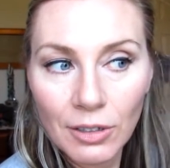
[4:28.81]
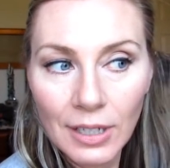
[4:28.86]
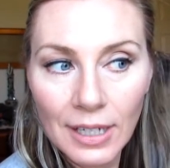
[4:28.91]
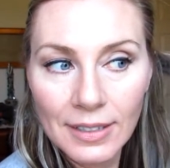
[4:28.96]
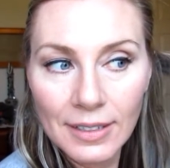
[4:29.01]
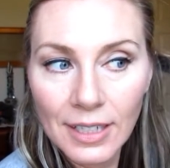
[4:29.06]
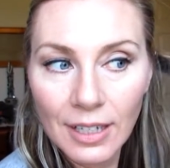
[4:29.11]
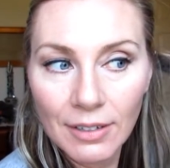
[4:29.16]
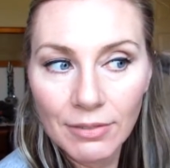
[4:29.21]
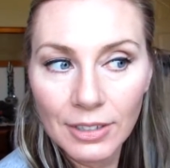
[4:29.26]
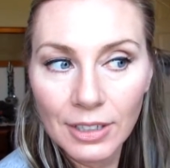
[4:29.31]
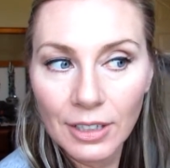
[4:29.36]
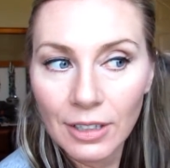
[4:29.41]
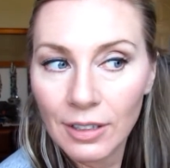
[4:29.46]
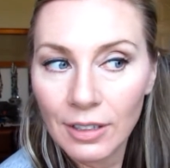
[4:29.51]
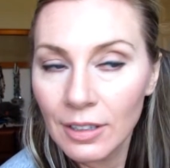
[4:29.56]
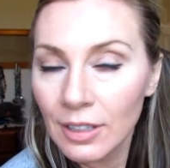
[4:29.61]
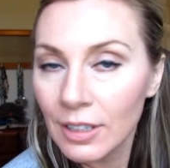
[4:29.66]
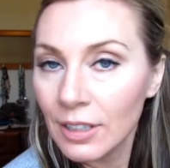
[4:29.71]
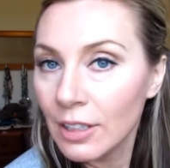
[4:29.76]

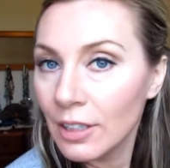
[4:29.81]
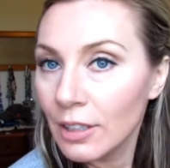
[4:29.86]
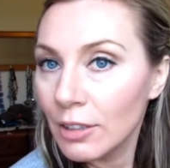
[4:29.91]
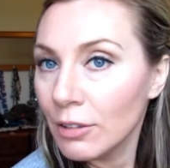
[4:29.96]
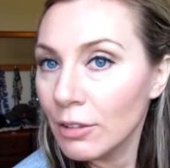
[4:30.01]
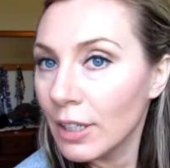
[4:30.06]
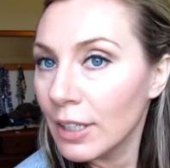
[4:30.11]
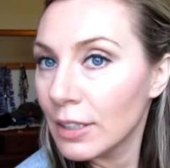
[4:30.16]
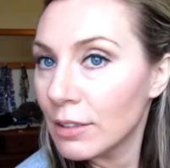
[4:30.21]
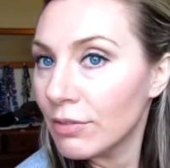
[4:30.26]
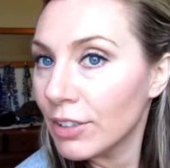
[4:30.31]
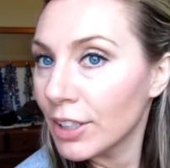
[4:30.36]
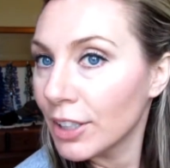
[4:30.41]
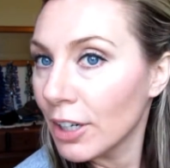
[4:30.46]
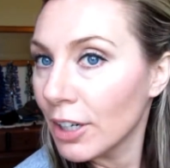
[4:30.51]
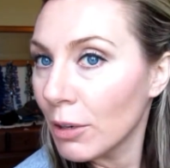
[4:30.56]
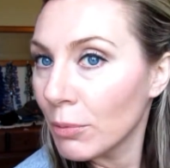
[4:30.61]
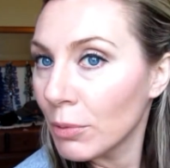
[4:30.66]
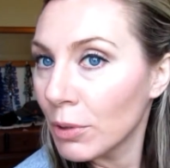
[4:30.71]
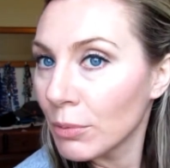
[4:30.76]
guys figure
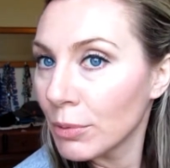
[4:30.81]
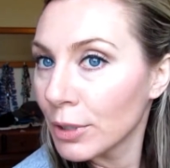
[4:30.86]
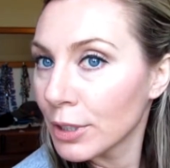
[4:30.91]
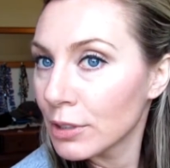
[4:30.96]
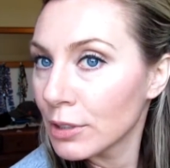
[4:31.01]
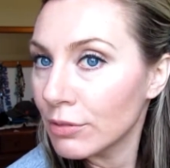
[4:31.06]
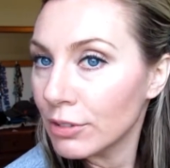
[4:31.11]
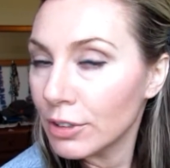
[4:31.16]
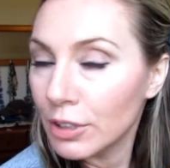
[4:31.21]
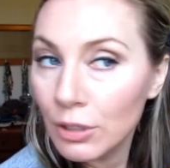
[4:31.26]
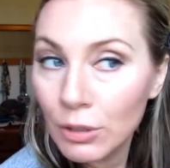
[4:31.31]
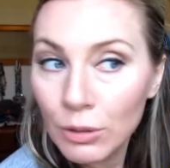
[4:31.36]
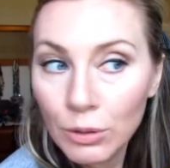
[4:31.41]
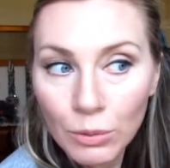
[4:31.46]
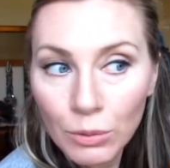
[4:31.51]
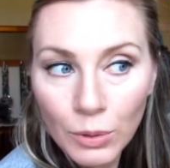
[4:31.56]
out what works for you,